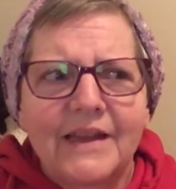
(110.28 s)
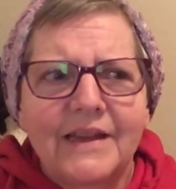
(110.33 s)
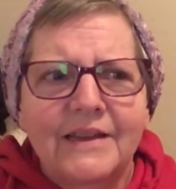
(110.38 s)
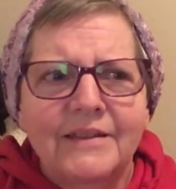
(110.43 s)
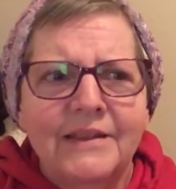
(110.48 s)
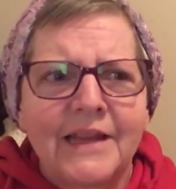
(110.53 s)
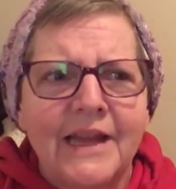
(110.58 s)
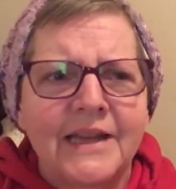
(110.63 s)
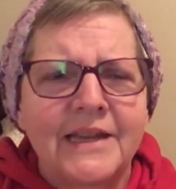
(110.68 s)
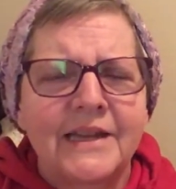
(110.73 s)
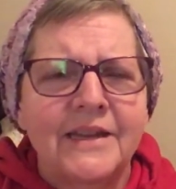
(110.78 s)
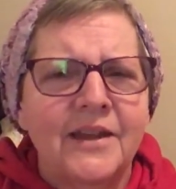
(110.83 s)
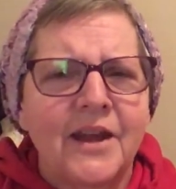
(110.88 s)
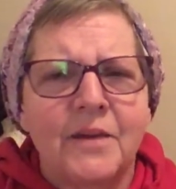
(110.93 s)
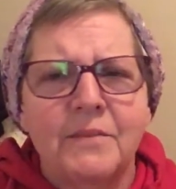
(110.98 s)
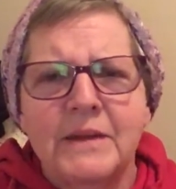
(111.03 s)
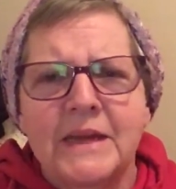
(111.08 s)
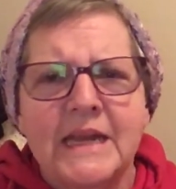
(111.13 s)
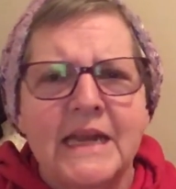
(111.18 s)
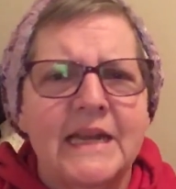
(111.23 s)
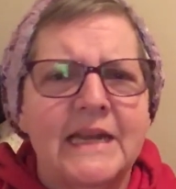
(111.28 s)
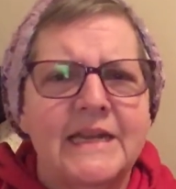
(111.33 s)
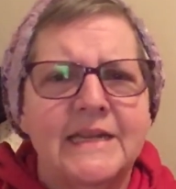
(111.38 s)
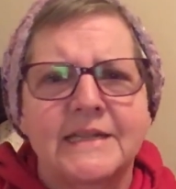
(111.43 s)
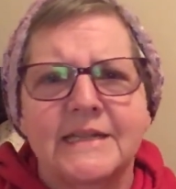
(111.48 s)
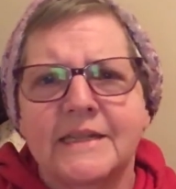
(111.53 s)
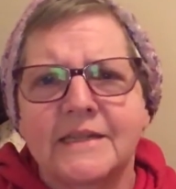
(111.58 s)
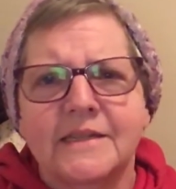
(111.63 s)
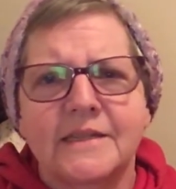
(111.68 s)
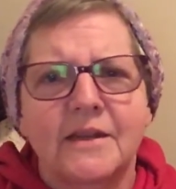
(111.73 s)
they did not make any
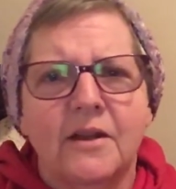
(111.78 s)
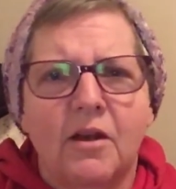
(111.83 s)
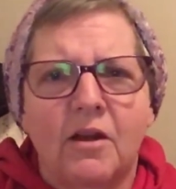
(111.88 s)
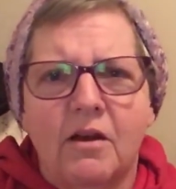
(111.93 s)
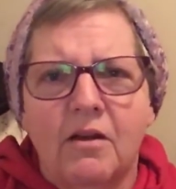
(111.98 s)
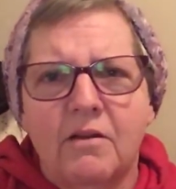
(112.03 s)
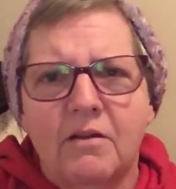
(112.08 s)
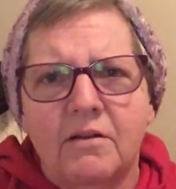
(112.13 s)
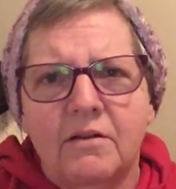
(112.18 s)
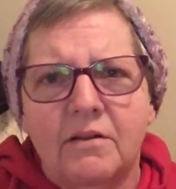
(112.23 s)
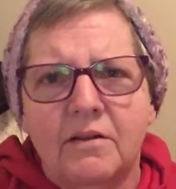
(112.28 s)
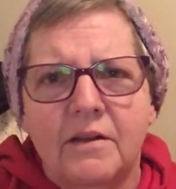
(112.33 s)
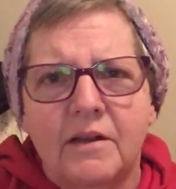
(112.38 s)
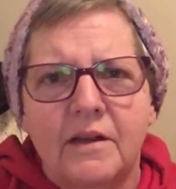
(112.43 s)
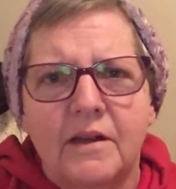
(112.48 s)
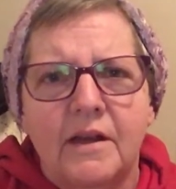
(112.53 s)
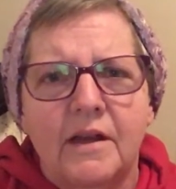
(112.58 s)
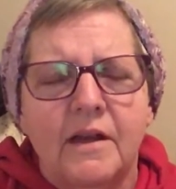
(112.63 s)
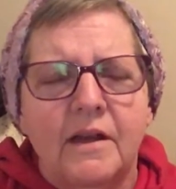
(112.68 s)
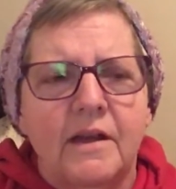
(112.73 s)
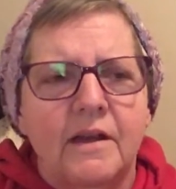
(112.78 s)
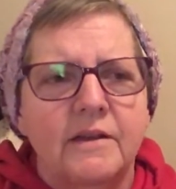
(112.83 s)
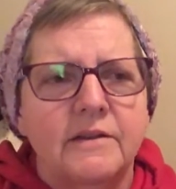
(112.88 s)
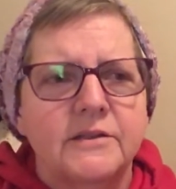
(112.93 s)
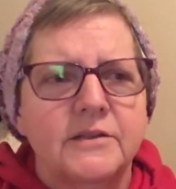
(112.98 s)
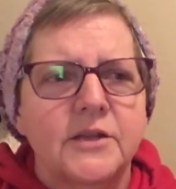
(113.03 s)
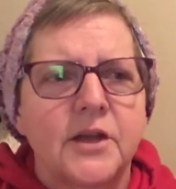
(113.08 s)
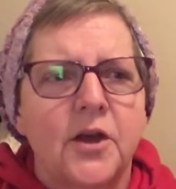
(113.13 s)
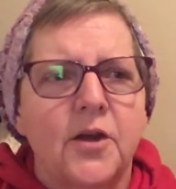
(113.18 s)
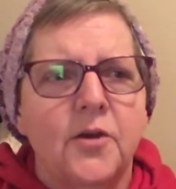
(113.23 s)
sense at all.
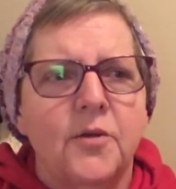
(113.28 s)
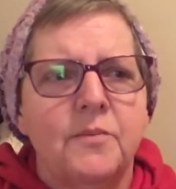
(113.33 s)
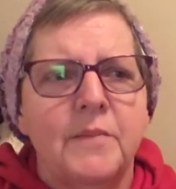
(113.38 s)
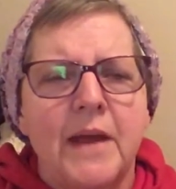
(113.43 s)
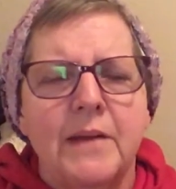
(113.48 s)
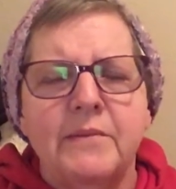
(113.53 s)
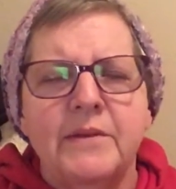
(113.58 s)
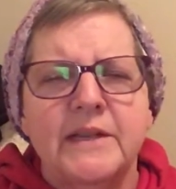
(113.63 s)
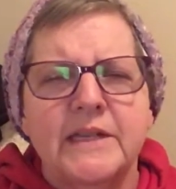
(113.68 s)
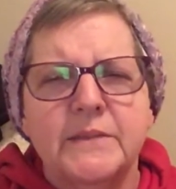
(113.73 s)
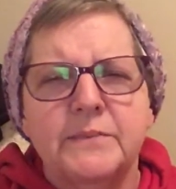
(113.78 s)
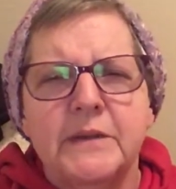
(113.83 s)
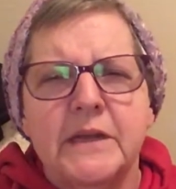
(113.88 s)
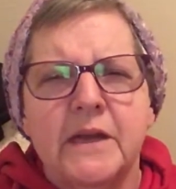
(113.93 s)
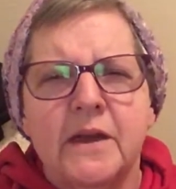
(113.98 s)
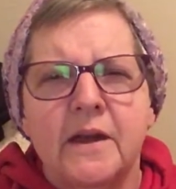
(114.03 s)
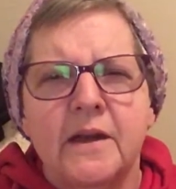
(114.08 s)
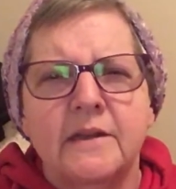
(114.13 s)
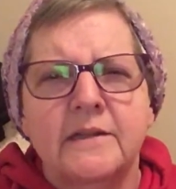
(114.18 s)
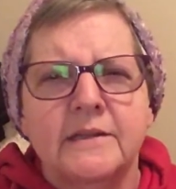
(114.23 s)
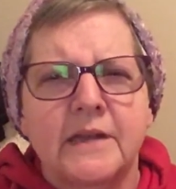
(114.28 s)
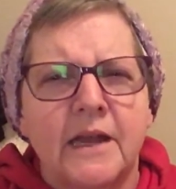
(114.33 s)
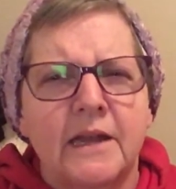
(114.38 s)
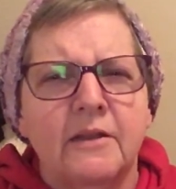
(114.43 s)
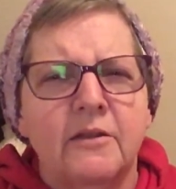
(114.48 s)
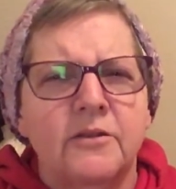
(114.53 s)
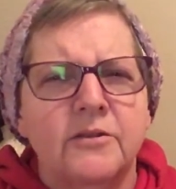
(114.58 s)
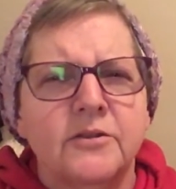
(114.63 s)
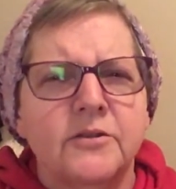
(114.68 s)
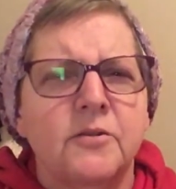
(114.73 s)
So maybe it's because I
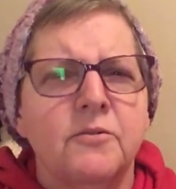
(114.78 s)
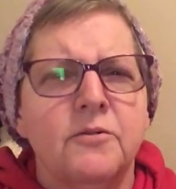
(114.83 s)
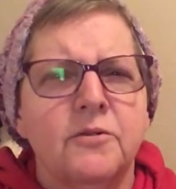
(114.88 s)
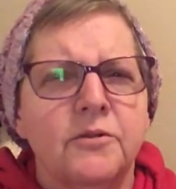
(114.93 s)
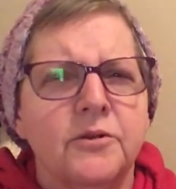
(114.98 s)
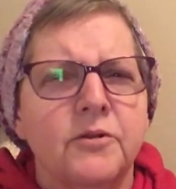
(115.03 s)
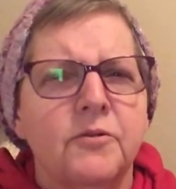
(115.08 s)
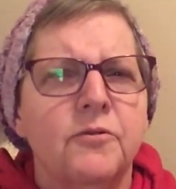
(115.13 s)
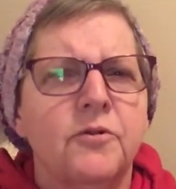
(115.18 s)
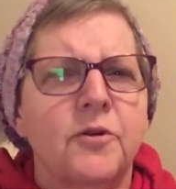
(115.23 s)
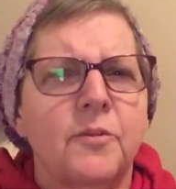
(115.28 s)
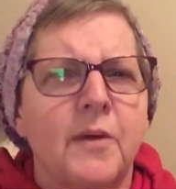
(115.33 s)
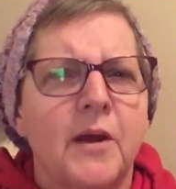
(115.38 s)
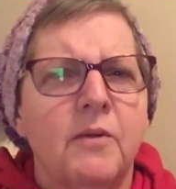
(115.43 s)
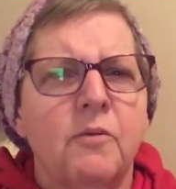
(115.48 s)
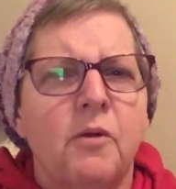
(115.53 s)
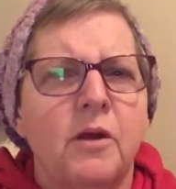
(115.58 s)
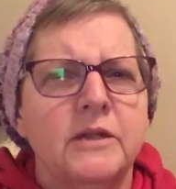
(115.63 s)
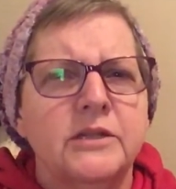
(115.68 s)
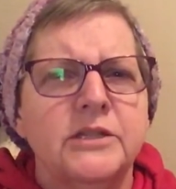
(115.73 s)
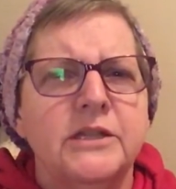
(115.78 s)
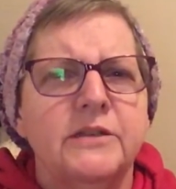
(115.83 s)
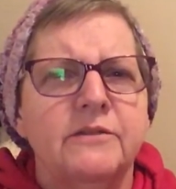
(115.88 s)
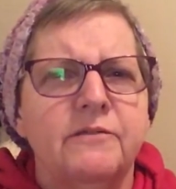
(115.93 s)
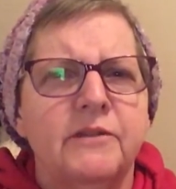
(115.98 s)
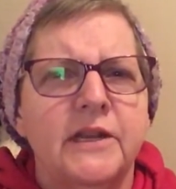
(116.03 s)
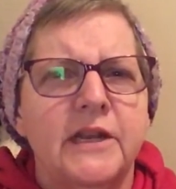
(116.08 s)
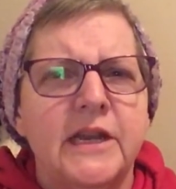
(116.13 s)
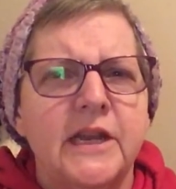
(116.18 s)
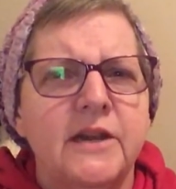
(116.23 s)
learned corner to corner by watching
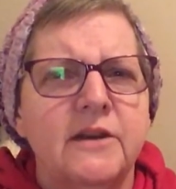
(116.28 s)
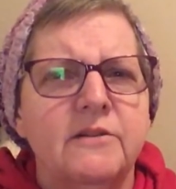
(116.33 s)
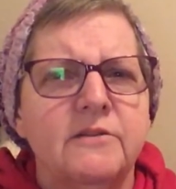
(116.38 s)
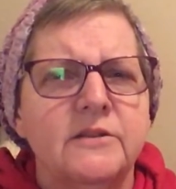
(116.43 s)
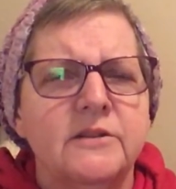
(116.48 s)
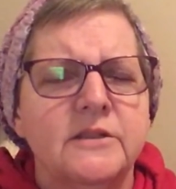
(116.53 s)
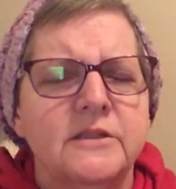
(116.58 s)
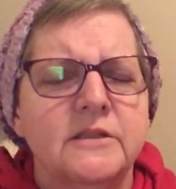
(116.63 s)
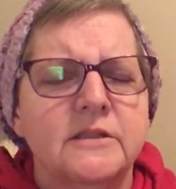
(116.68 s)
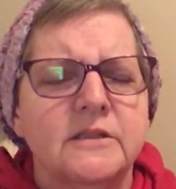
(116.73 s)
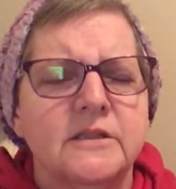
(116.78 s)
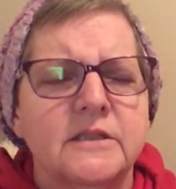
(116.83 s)
videos.